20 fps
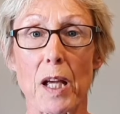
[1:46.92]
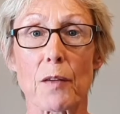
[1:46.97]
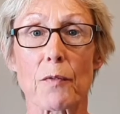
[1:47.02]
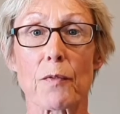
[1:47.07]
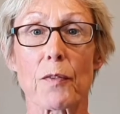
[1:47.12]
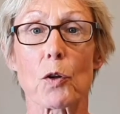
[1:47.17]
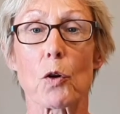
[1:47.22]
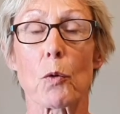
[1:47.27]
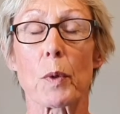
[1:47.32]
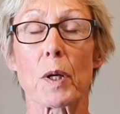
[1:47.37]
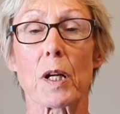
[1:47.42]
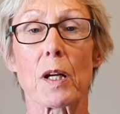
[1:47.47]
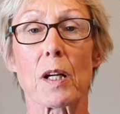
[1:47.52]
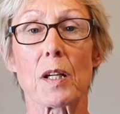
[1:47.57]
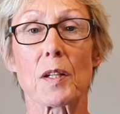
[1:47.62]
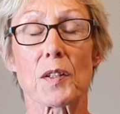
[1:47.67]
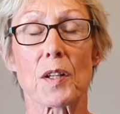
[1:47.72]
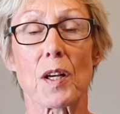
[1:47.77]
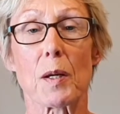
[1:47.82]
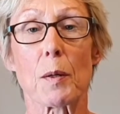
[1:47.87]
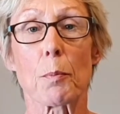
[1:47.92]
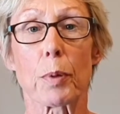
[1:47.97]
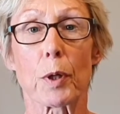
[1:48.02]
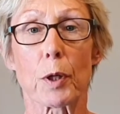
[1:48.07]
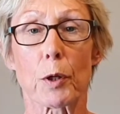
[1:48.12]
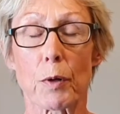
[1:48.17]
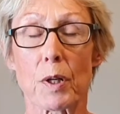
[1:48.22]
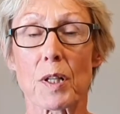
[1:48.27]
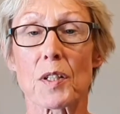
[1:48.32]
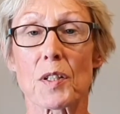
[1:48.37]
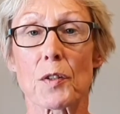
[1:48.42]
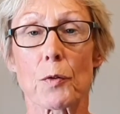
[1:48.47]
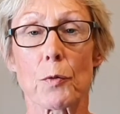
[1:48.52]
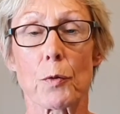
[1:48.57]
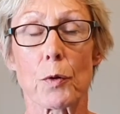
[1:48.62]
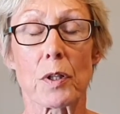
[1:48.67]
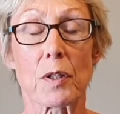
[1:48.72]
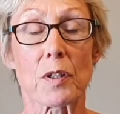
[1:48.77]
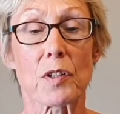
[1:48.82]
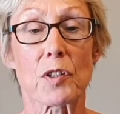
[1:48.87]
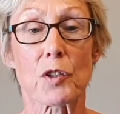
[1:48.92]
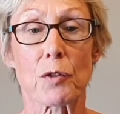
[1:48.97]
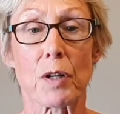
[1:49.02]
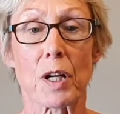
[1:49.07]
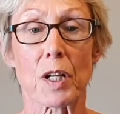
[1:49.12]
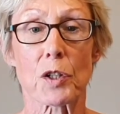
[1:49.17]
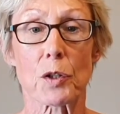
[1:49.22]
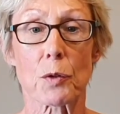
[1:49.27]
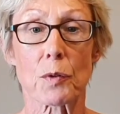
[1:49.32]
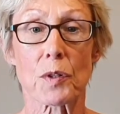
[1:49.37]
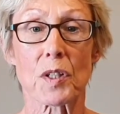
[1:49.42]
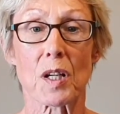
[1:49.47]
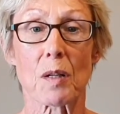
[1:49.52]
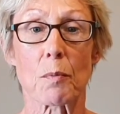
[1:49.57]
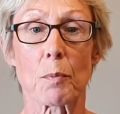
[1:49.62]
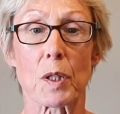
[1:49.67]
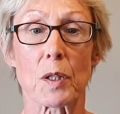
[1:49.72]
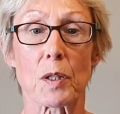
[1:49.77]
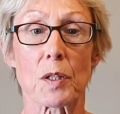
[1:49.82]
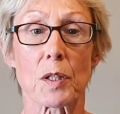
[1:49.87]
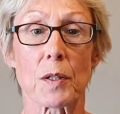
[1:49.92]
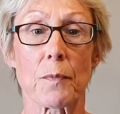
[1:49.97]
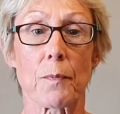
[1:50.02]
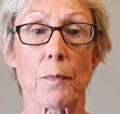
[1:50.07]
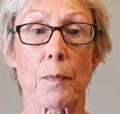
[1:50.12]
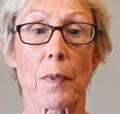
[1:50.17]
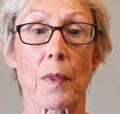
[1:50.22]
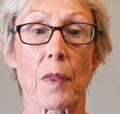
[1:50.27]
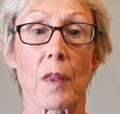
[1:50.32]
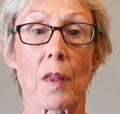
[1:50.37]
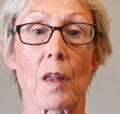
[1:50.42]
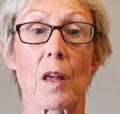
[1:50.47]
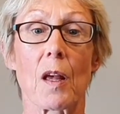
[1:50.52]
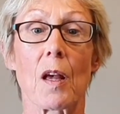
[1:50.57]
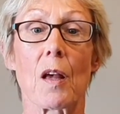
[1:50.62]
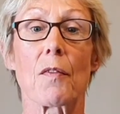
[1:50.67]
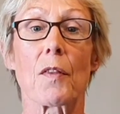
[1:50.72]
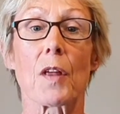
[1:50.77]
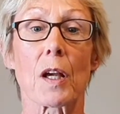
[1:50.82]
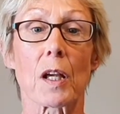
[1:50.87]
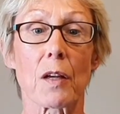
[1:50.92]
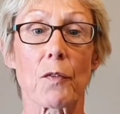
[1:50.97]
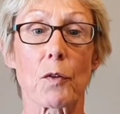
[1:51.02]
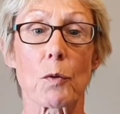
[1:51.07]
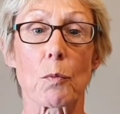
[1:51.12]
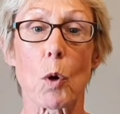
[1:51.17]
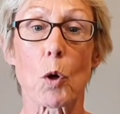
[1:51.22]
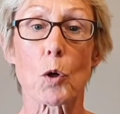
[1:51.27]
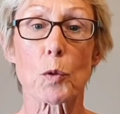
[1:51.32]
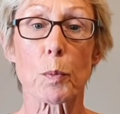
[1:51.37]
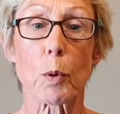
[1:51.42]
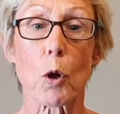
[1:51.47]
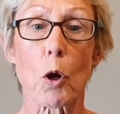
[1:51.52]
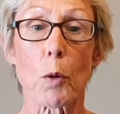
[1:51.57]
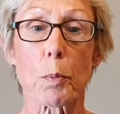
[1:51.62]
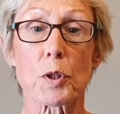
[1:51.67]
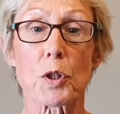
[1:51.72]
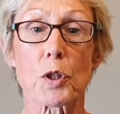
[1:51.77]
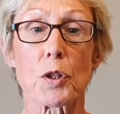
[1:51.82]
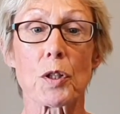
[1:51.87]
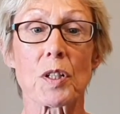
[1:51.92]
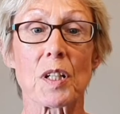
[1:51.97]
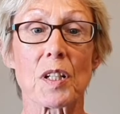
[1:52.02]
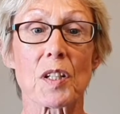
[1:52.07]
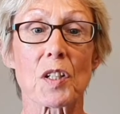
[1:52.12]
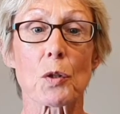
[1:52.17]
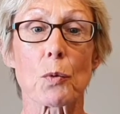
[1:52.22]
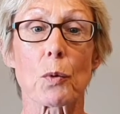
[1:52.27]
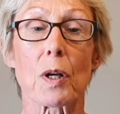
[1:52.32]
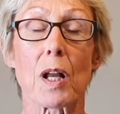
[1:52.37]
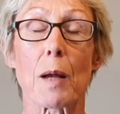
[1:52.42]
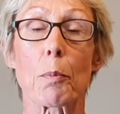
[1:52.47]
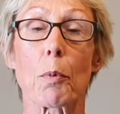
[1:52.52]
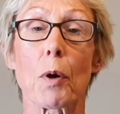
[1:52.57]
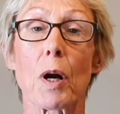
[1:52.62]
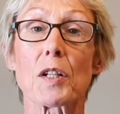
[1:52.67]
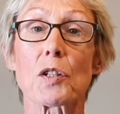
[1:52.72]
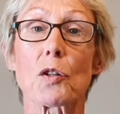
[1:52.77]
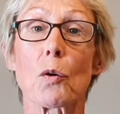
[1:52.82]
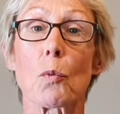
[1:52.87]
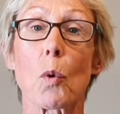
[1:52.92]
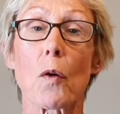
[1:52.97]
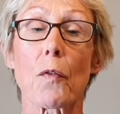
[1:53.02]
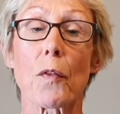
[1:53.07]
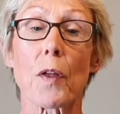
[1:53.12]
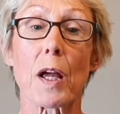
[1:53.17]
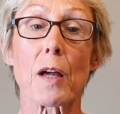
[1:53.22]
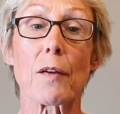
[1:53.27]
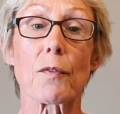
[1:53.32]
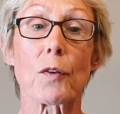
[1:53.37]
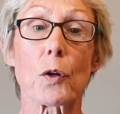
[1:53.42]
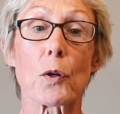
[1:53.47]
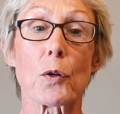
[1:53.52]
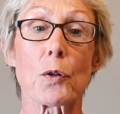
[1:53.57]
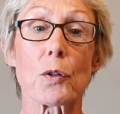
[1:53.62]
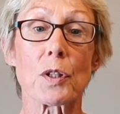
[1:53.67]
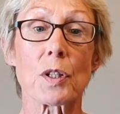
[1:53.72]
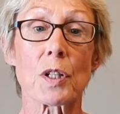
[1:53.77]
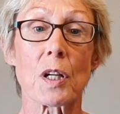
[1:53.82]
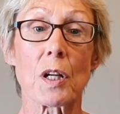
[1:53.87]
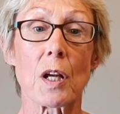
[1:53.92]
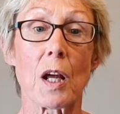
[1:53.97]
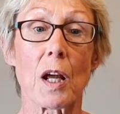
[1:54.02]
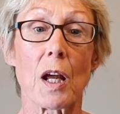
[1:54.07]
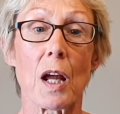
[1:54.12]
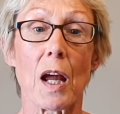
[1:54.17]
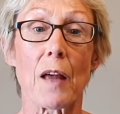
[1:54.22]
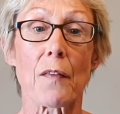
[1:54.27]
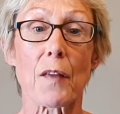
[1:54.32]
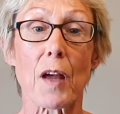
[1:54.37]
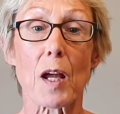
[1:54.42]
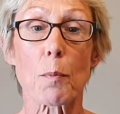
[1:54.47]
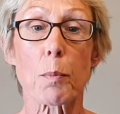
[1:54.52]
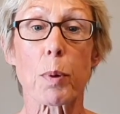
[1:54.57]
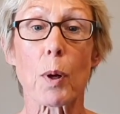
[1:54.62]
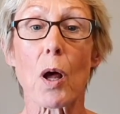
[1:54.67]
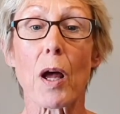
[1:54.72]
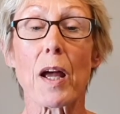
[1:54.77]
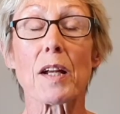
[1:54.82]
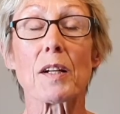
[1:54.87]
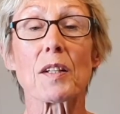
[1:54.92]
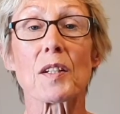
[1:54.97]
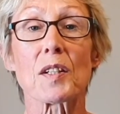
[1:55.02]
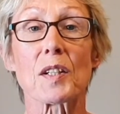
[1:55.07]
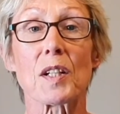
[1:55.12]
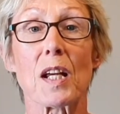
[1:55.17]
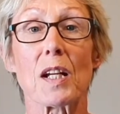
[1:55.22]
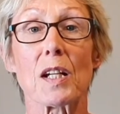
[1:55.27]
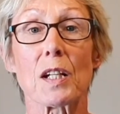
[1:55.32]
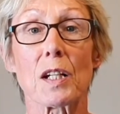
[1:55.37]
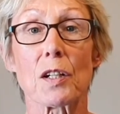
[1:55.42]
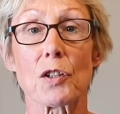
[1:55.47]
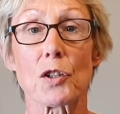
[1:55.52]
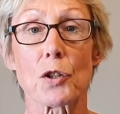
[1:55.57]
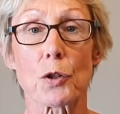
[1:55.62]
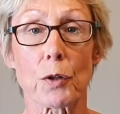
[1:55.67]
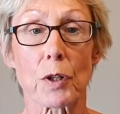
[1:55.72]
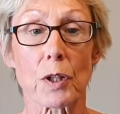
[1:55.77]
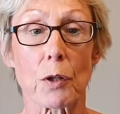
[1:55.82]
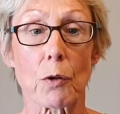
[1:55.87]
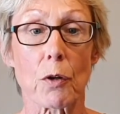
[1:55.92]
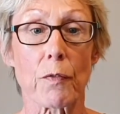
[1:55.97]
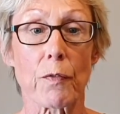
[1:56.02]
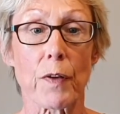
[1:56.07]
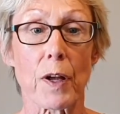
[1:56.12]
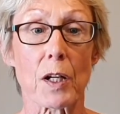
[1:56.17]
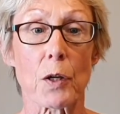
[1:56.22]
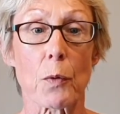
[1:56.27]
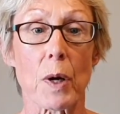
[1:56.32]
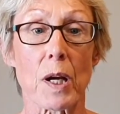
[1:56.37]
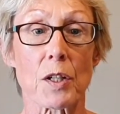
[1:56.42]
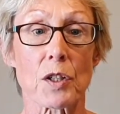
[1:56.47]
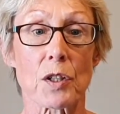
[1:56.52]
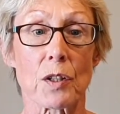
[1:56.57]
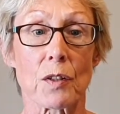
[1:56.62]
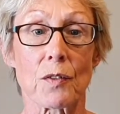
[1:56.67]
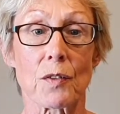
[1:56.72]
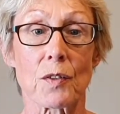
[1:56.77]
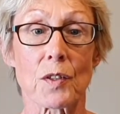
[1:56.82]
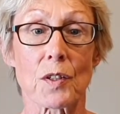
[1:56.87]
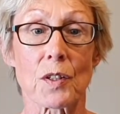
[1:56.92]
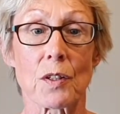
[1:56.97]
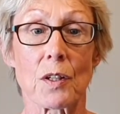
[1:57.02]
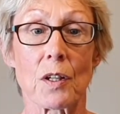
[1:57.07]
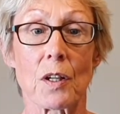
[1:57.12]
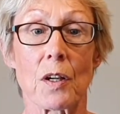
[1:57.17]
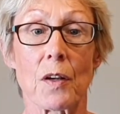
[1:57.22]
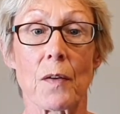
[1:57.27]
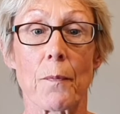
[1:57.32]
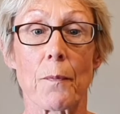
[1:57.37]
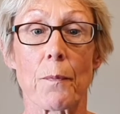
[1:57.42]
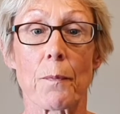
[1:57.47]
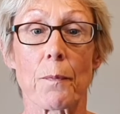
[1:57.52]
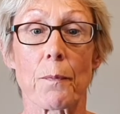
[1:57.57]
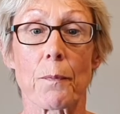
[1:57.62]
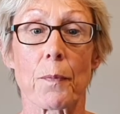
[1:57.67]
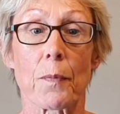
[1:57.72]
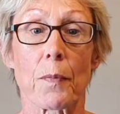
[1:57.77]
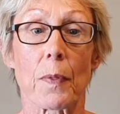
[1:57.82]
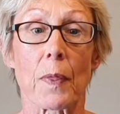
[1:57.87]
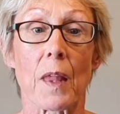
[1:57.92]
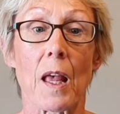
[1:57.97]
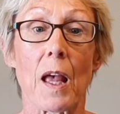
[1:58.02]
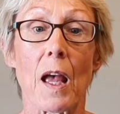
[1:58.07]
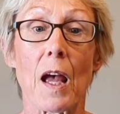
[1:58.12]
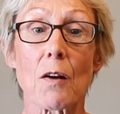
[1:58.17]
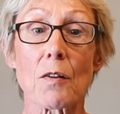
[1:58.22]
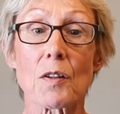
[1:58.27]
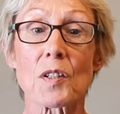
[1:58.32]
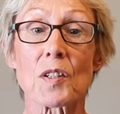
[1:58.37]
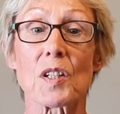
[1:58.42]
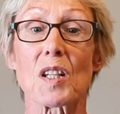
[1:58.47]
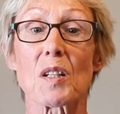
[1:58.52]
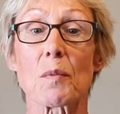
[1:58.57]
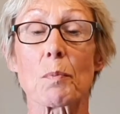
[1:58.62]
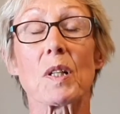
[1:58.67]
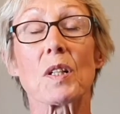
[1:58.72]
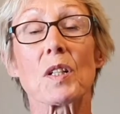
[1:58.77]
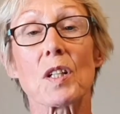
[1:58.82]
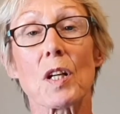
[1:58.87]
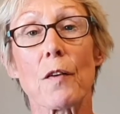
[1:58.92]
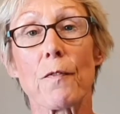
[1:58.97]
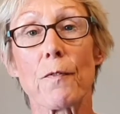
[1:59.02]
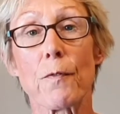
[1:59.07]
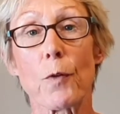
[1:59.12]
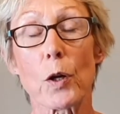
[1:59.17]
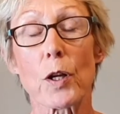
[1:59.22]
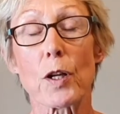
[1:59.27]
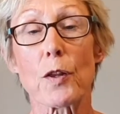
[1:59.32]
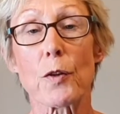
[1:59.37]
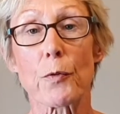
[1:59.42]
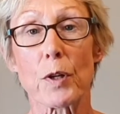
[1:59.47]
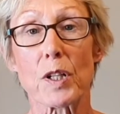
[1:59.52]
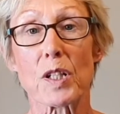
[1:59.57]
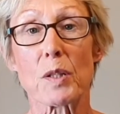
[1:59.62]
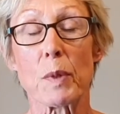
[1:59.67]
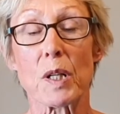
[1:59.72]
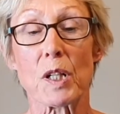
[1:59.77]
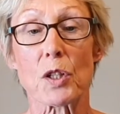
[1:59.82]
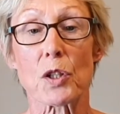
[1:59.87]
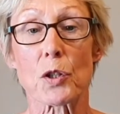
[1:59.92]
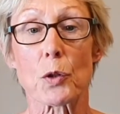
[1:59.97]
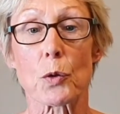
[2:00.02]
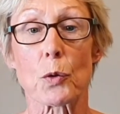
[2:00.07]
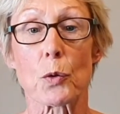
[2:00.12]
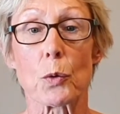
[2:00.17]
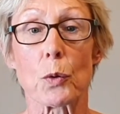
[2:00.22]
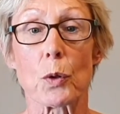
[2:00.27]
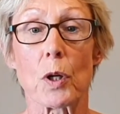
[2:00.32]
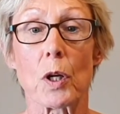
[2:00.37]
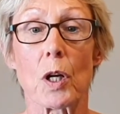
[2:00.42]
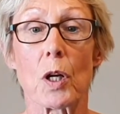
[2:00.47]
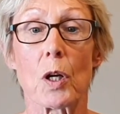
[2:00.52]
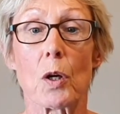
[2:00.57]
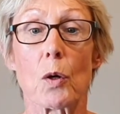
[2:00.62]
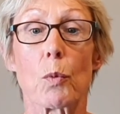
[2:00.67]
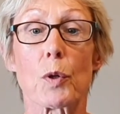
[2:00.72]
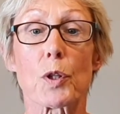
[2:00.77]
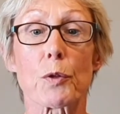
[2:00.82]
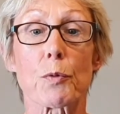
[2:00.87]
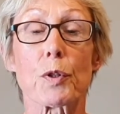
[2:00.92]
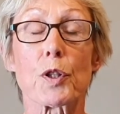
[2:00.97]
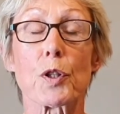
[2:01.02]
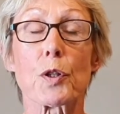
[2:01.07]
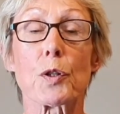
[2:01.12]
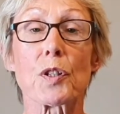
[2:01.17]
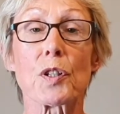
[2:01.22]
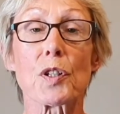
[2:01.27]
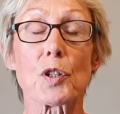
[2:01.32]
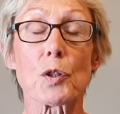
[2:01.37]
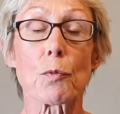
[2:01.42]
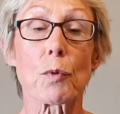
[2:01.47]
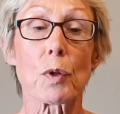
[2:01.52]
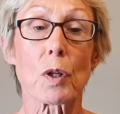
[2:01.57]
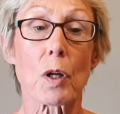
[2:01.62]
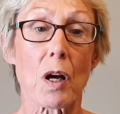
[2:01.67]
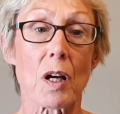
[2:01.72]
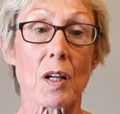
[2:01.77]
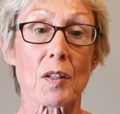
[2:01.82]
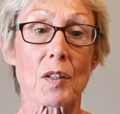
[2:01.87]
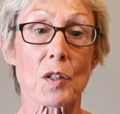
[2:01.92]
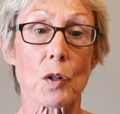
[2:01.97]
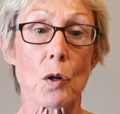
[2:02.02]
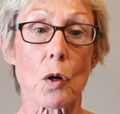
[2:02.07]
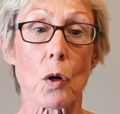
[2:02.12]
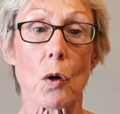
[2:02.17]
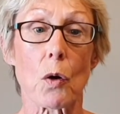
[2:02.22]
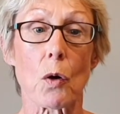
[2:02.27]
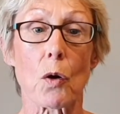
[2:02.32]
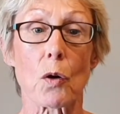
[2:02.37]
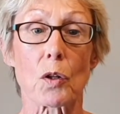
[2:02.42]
phenomena as they progress through an instructional segment. They're given multiple opportunities to elaborate on what they have learned, and they apply understanding during their evaluations. Our assessments are fully 3-dimensional, which reduces your reliance on